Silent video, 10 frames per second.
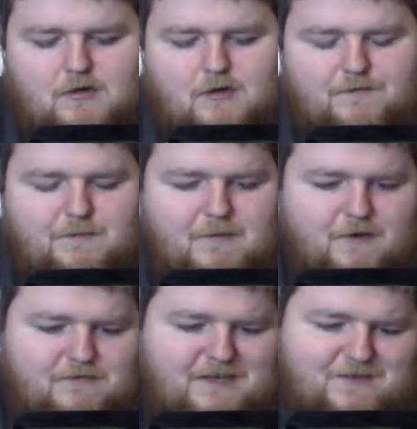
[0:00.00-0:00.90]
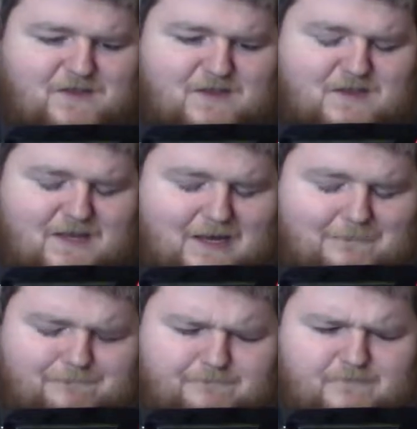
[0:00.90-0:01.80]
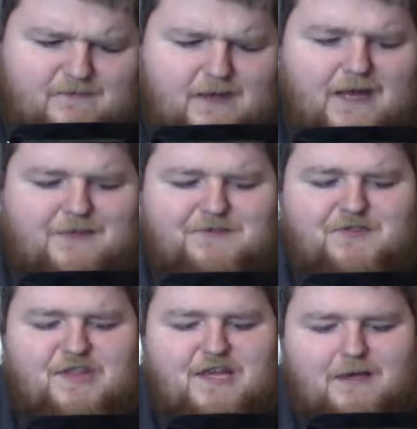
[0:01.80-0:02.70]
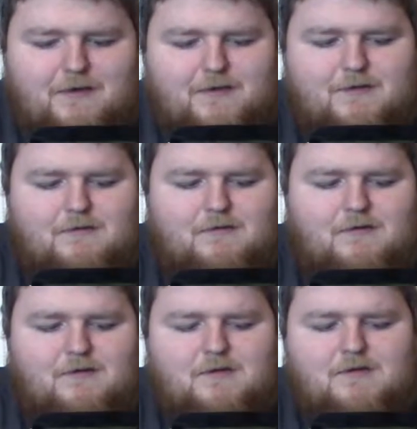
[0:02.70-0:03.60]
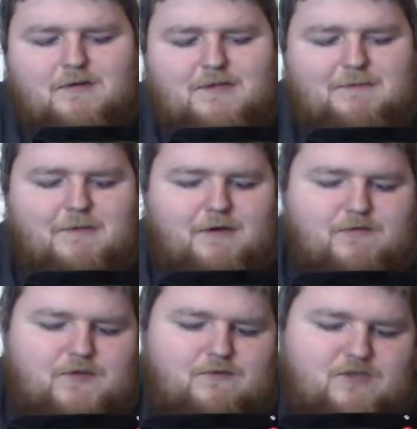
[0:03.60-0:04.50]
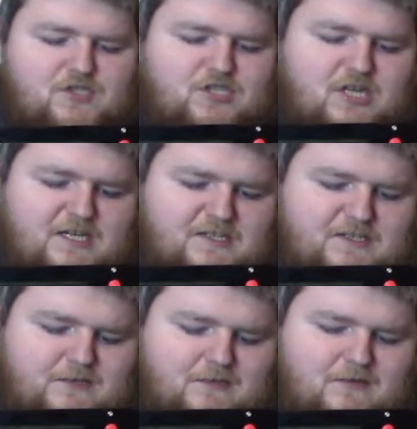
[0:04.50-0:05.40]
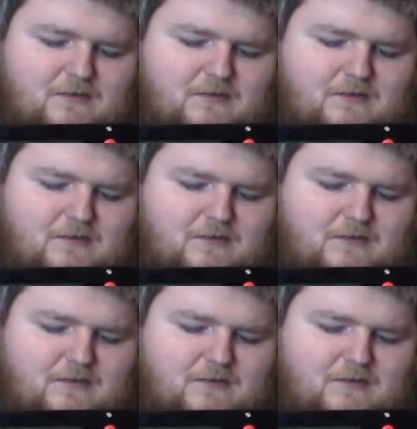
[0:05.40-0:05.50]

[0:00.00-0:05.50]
on the belts. I think that the belts are just